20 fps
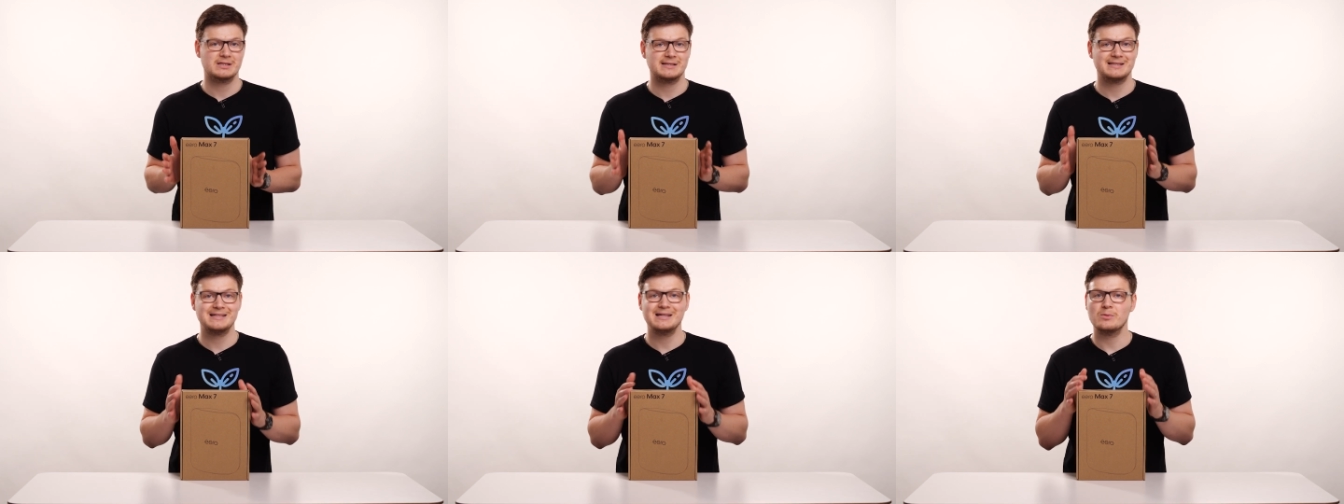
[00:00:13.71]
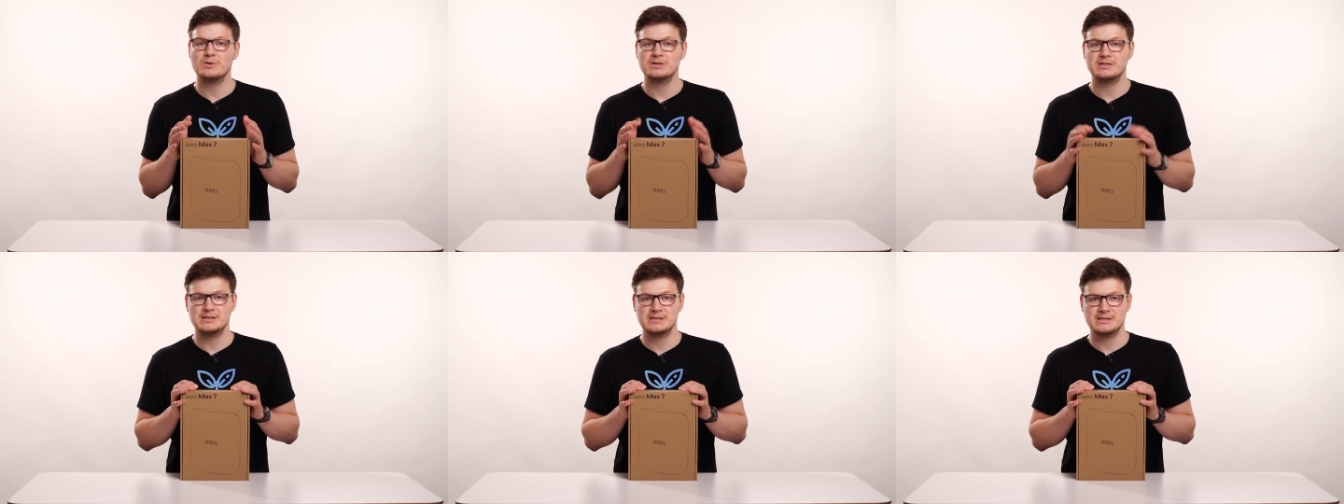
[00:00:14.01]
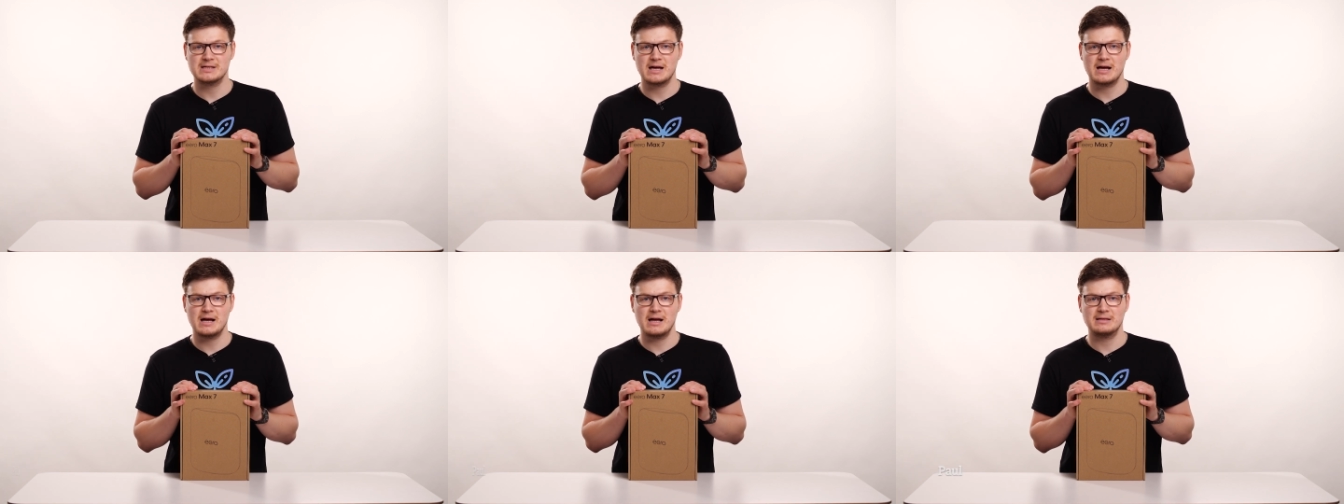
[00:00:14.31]
see what's
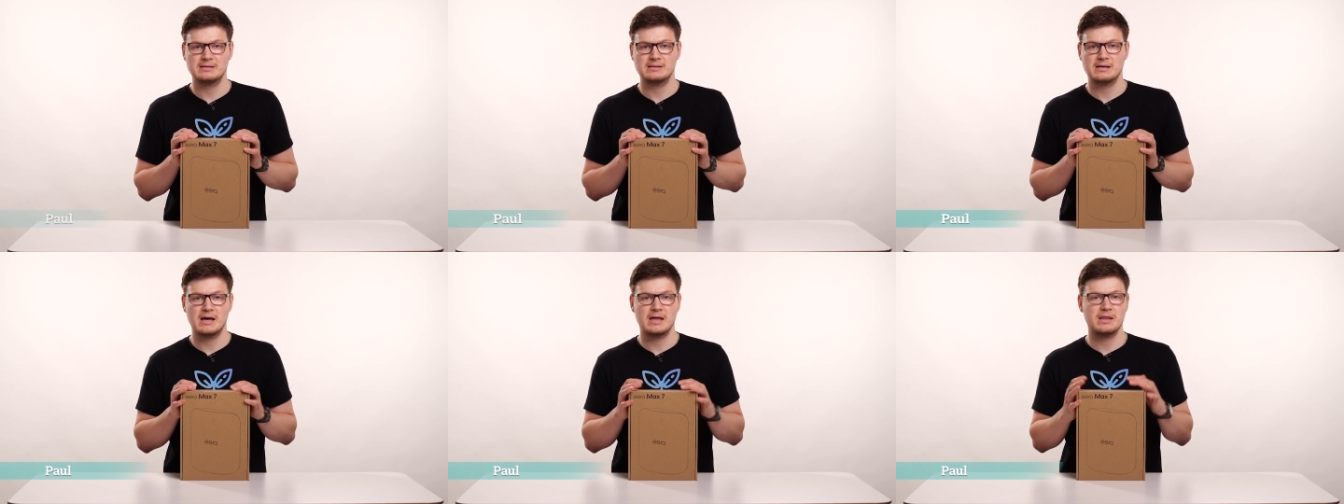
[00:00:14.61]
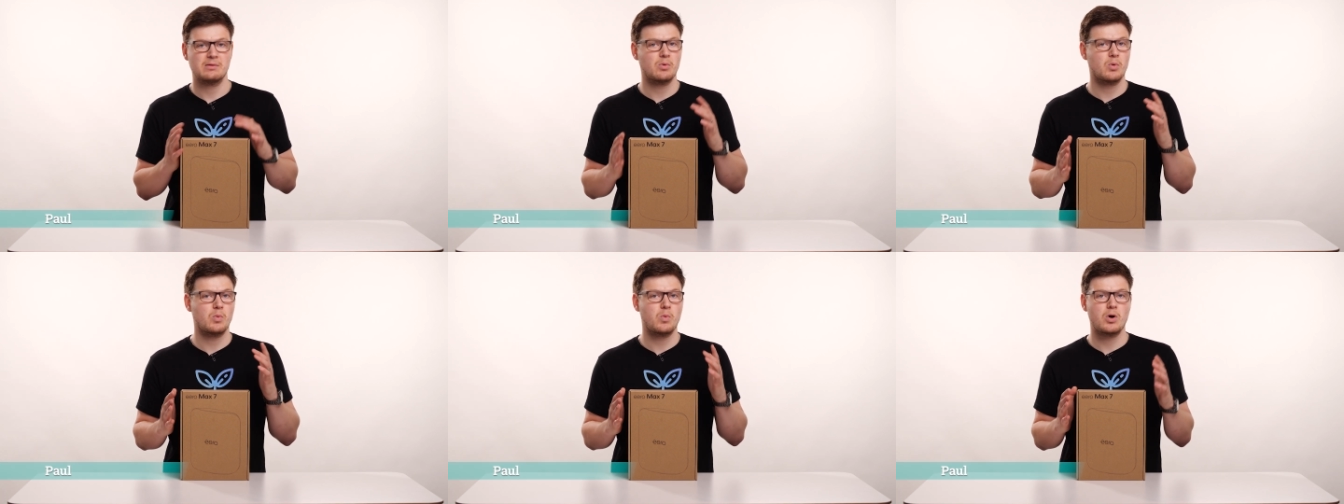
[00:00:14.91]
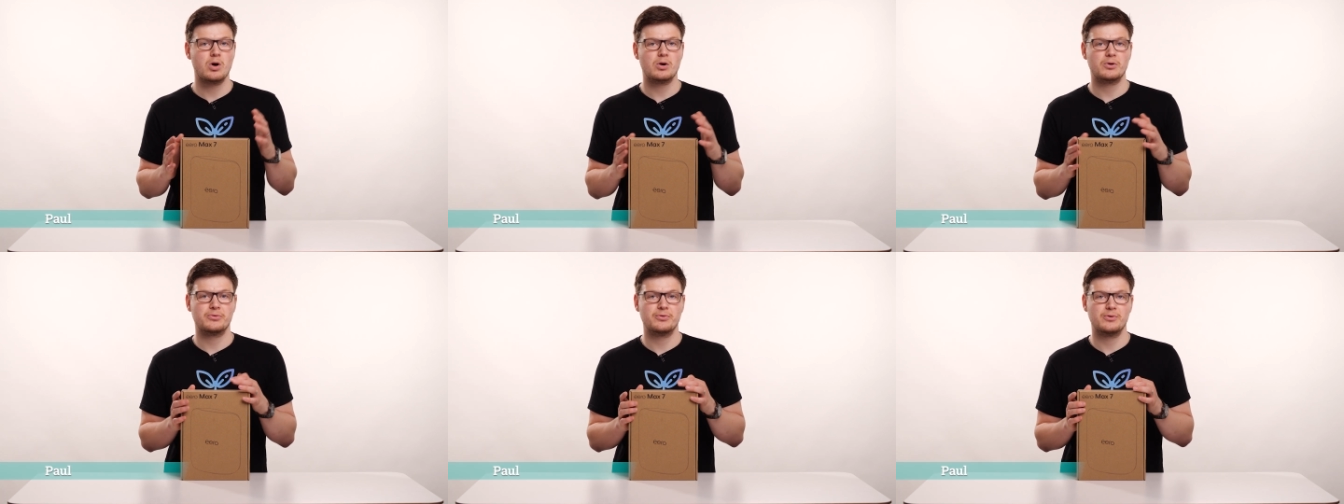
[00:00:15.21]
inside, and then we'll
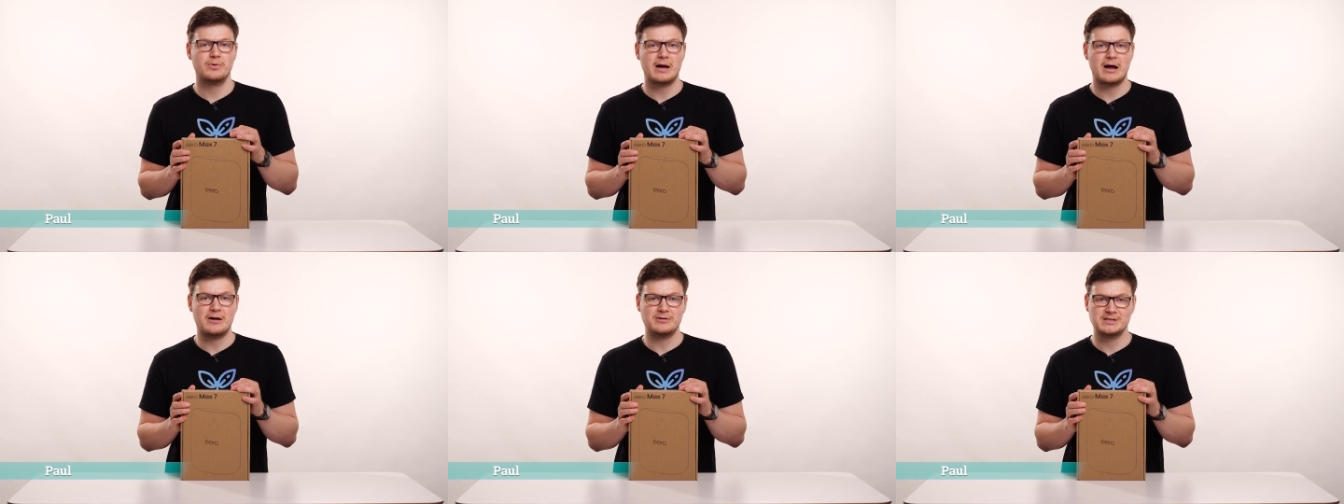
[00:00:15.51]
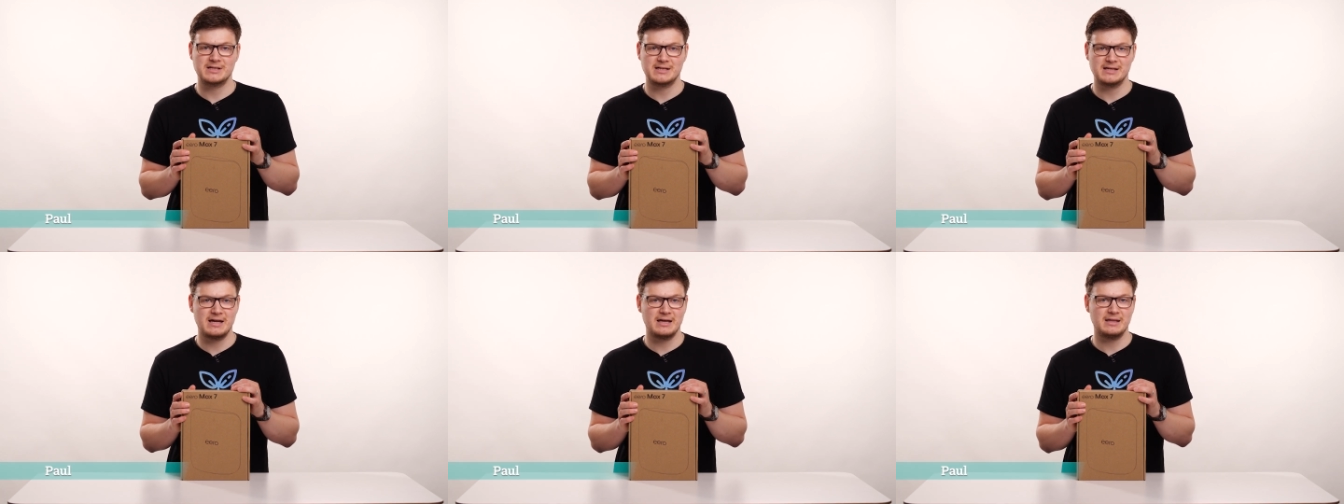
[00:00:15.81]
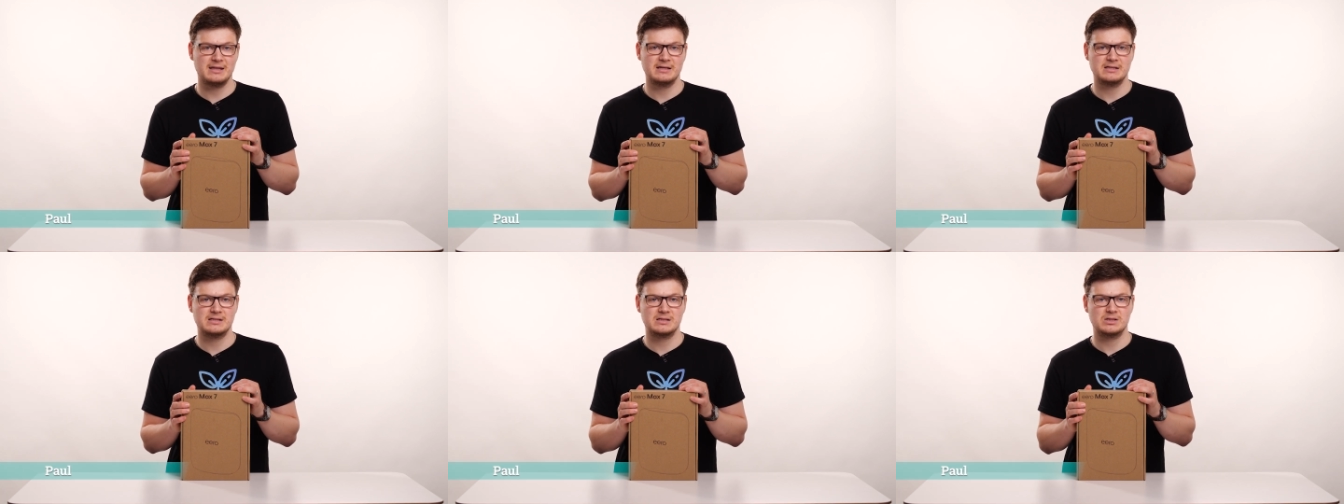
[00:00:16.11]
walk through how to
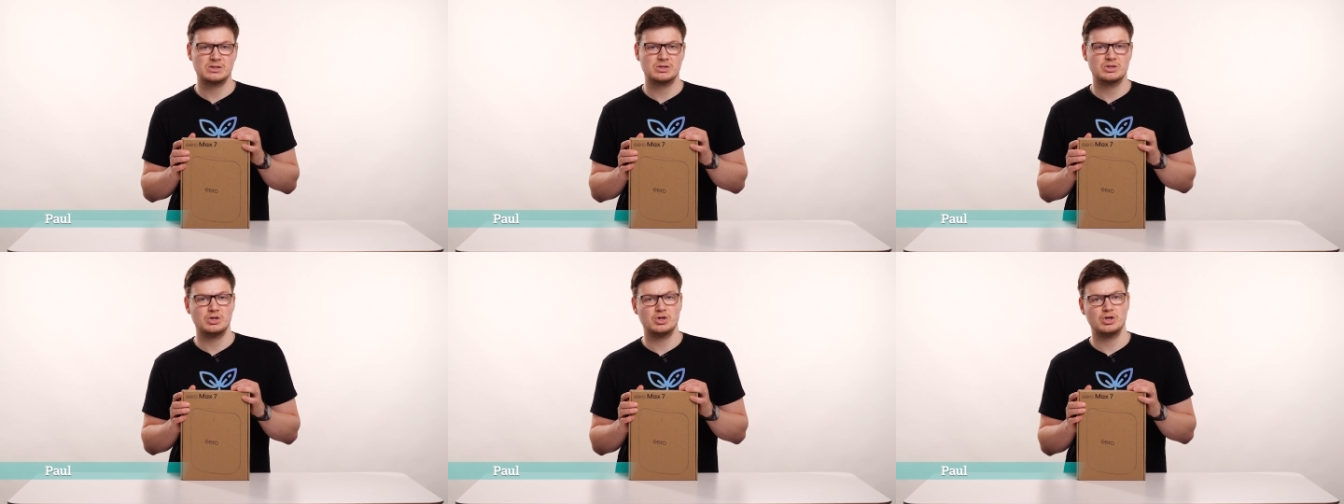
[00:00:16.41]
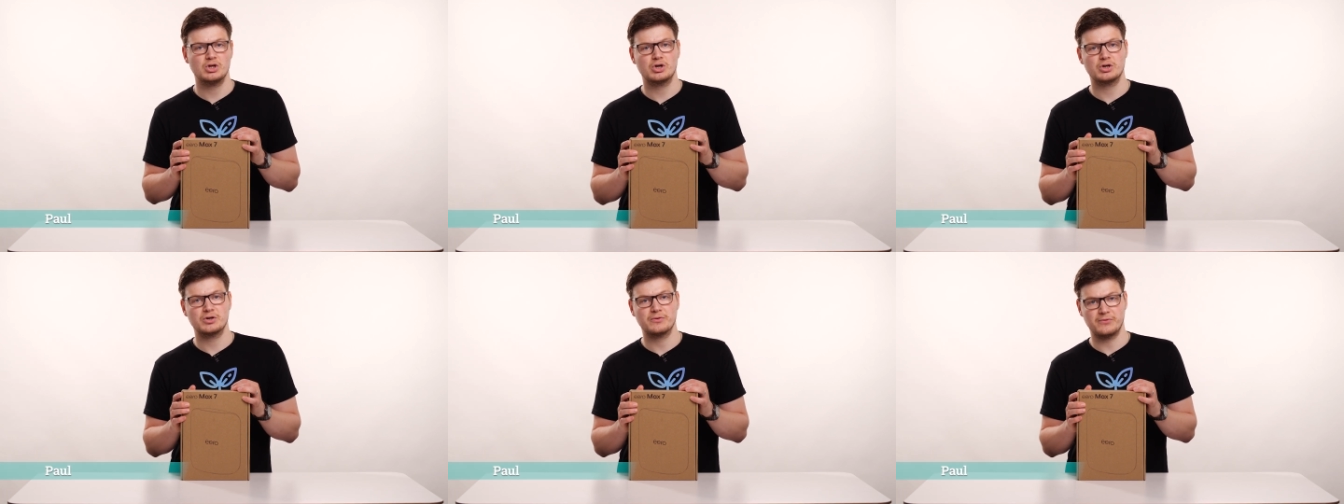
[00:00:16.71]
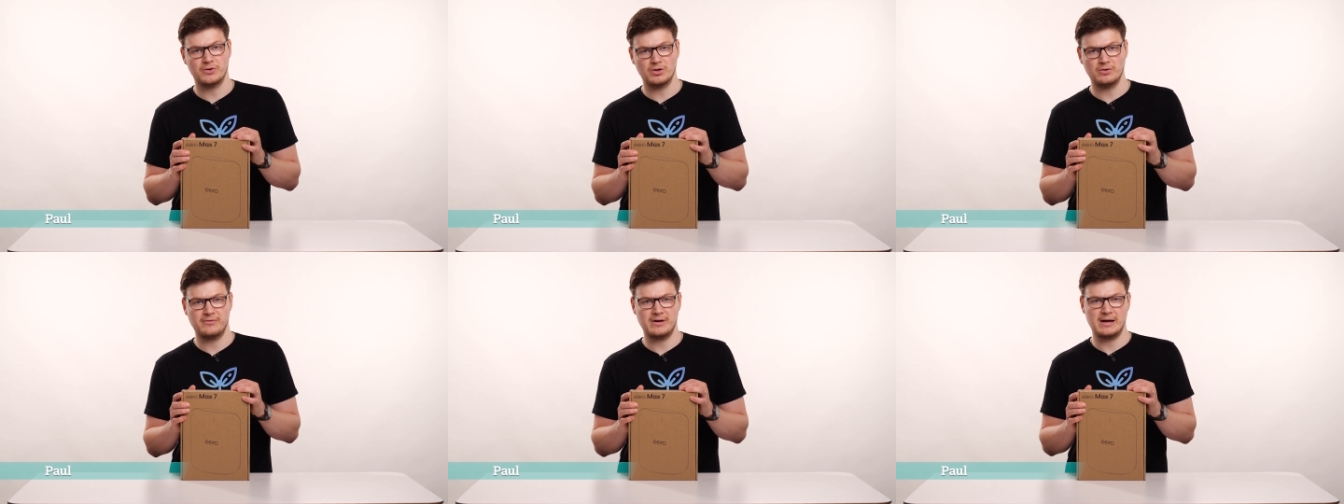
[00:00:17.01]
connect this to your
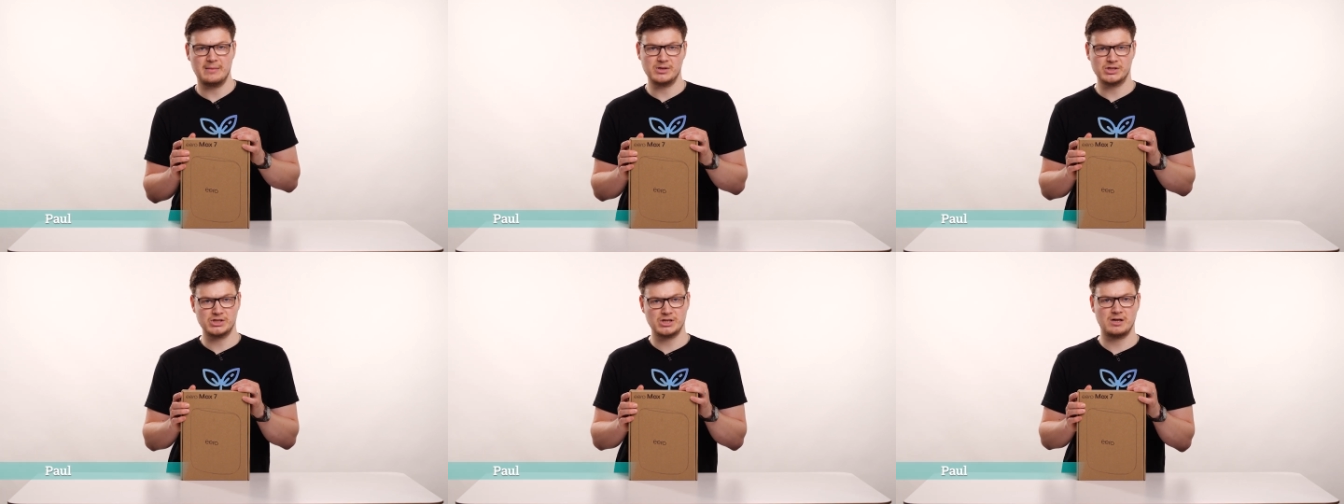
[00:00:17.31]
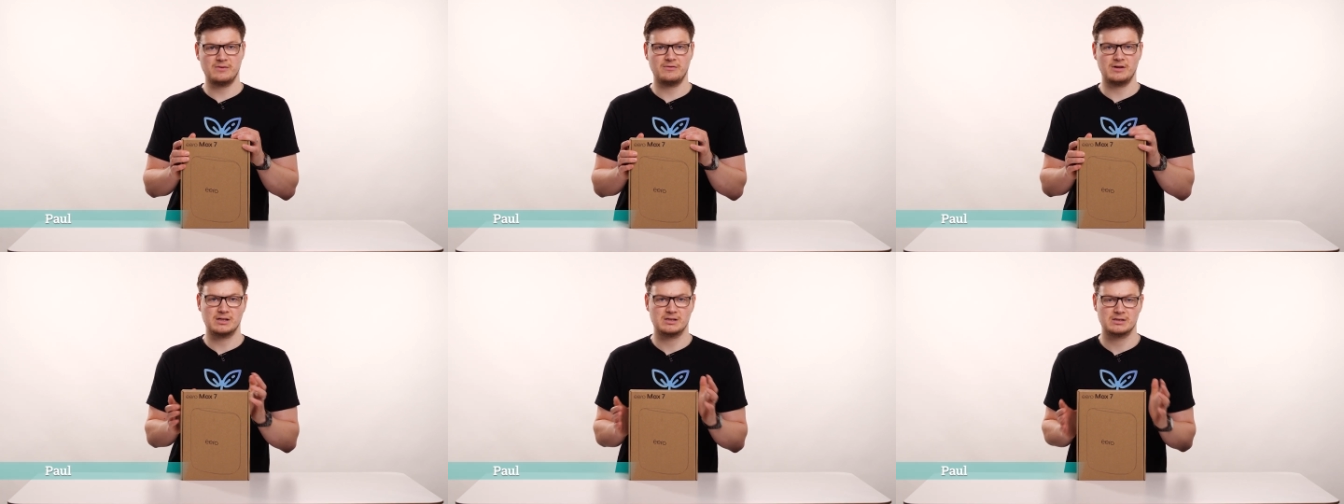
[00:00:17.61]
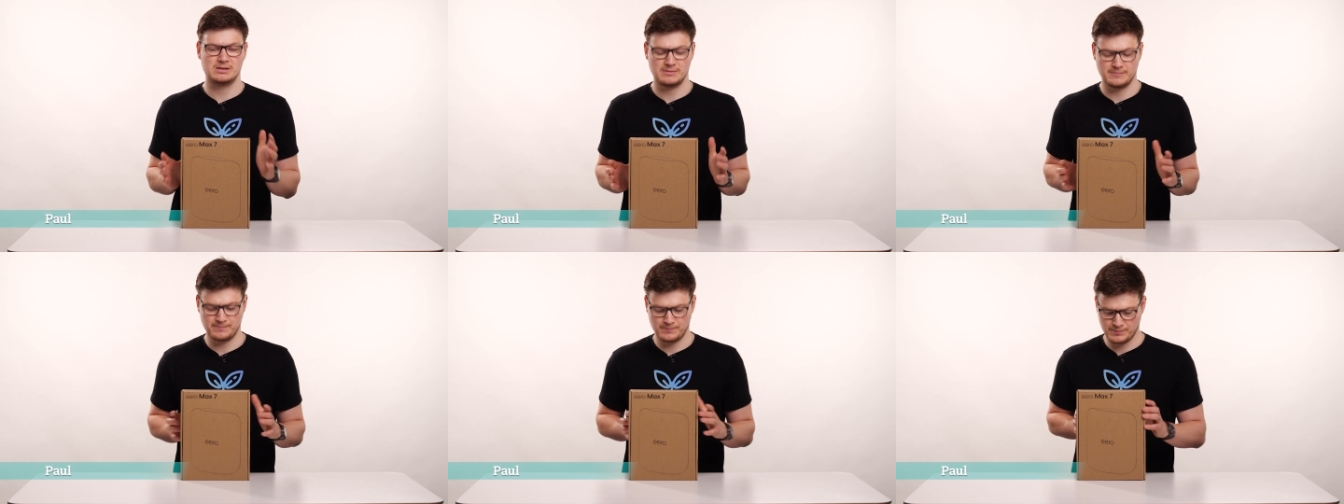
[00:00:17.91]
full fibre
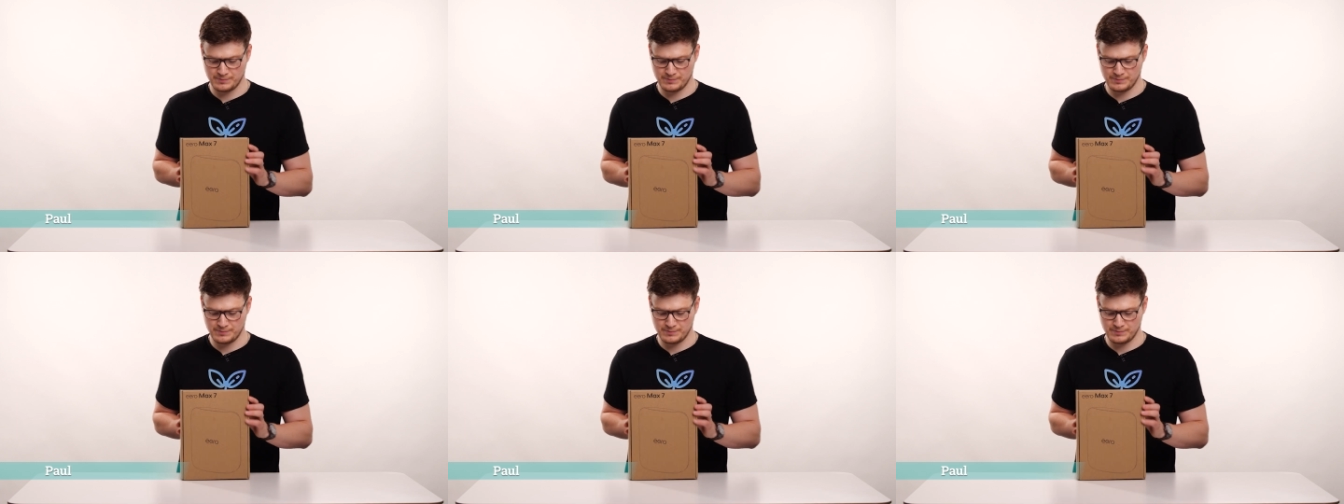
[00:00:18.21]
service.